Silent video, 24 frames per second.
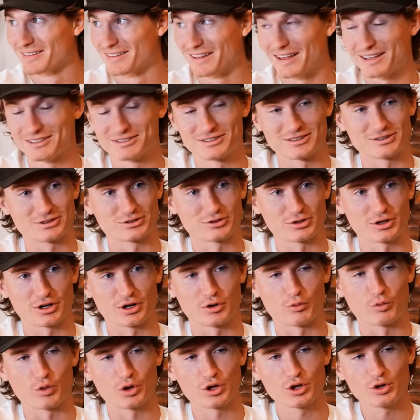That's
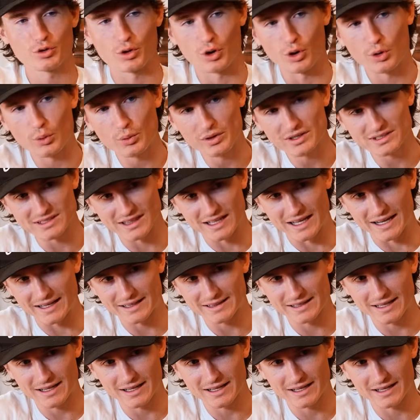extreme. Were you always like
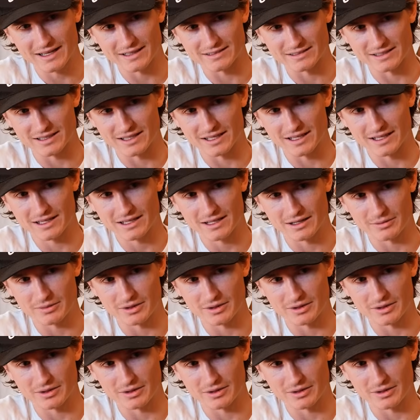that as a kid? I